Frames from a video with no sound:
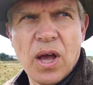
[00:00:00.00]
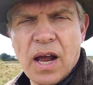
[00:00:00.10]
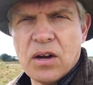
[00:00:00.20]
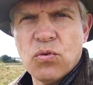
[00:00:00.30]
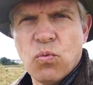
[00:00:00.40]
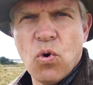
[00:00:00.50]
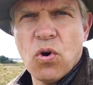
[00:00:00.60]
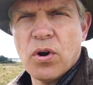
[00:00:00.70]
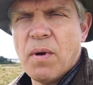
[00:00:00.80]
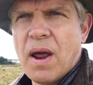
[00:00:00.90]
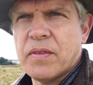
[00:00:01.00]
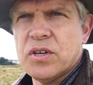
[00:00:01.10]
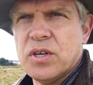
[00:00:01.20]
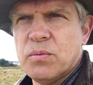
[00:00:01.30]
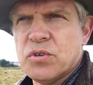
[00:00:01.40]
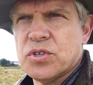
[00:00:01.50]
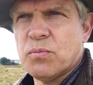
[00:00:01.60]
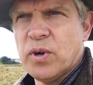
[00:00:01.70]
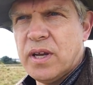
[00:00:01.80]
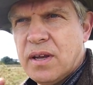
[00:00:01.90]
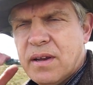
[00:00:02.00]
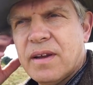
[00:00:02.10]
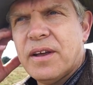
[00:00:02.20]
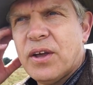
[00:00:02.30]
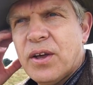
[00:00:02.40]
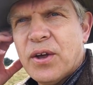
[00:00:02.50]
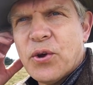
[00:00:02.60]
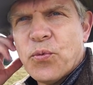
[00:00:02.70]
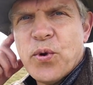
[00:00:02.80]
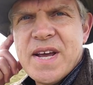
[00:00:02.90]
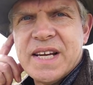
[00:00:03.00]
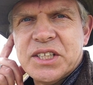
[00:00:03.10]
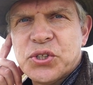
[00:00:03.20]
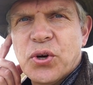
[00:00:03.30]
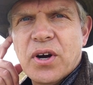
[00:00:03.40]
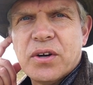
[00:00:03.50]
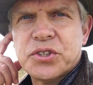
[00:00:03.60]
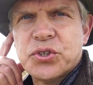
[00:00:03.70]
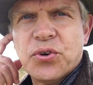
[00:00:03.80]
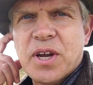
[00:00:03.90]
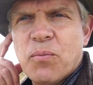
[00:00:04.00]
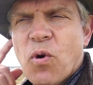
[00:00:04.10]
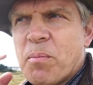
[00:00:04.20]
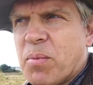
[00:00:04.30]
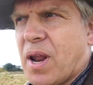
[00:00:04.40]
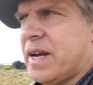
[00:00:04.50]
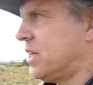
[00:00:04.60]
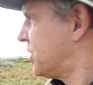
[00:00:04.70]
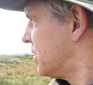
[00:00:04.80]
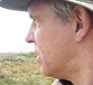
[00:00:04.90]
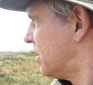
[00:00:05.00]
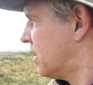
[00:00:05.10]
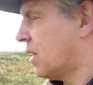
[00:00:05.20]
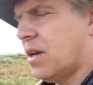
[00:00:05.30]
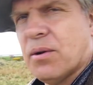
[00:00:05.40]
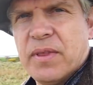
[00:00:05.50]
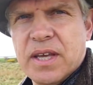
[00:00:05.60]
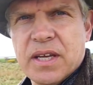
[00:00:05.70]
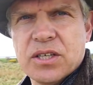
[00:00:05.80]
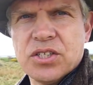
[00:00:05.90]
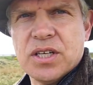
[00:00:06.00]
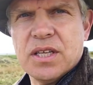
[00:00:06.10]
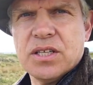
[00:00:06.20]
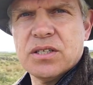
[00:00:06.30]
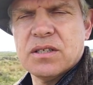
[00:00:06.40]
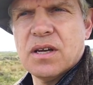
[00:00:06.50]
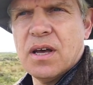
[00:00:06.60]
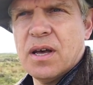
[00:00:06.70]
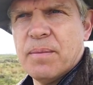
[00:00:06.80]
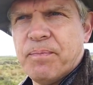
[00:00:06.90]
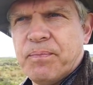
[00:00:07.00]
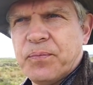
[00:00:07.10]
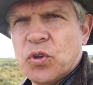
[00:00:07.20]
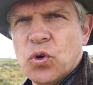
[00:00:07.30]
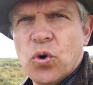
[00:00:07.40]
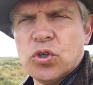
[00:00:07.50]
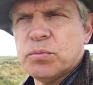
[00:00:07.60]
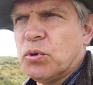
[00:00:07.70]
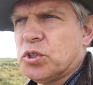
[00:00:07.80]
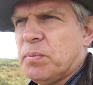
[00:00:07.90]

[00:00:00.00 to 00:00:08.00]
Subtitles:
Had a good walk around the dunes and we really sort of got stuck in one place. I don't know whether you can see this gorse bush